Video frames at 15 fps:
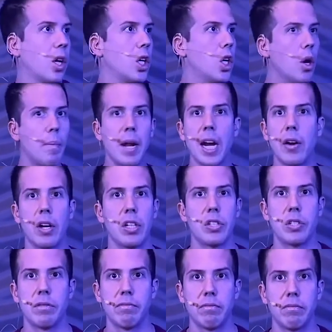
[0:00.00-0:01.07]
your
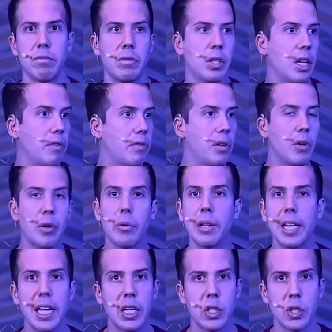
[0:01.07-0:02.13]
marriage, if you're a
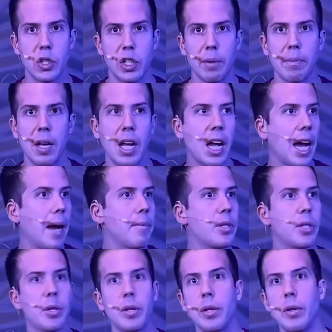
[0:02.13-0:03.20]
relationship, I'm
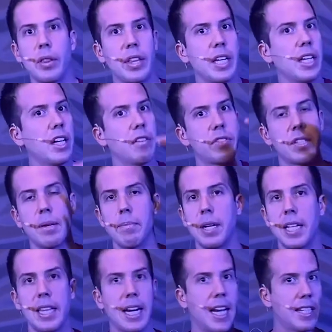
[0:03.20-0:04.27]
sure you think of
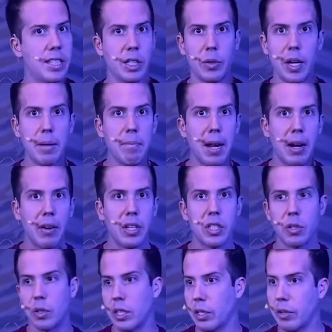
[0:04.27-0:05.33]
somebody that has a great
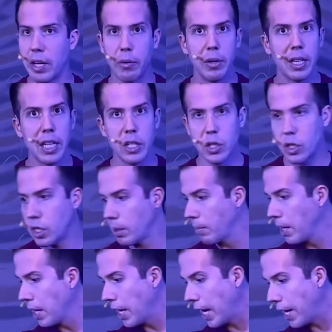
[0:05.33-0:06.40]
marriage or a great relationship,
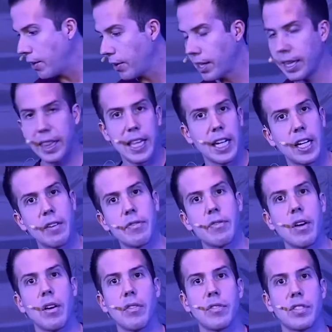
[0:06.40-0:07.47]
and you can think
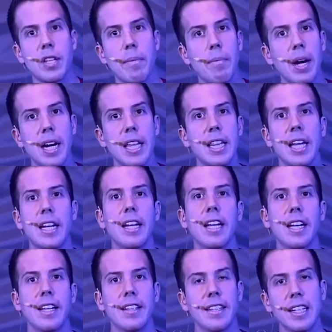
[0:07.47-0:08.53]
of, of somebody that
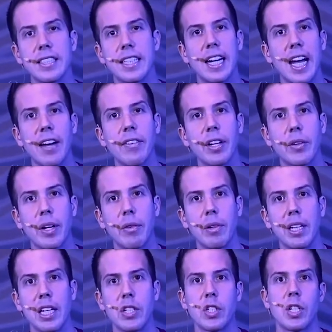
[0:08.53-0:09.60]
doesn't have a great
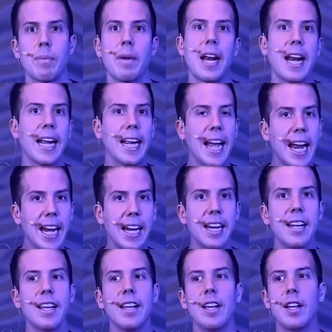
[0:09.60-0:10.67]
relationship. And again,
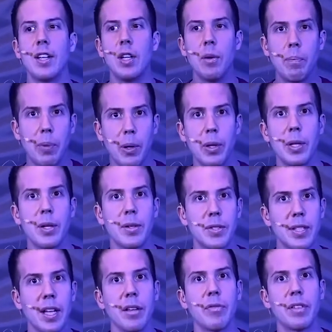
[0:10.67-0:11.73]
you put
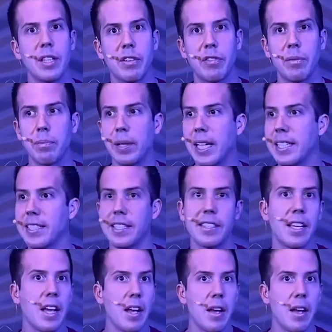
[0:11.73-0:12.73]
yourself in different places.